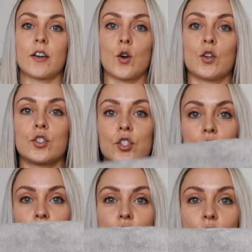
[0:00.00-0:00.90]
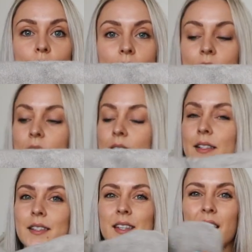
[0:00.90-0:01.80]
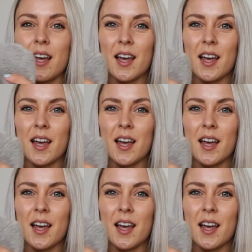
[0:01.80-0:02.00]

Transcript: I got two in this,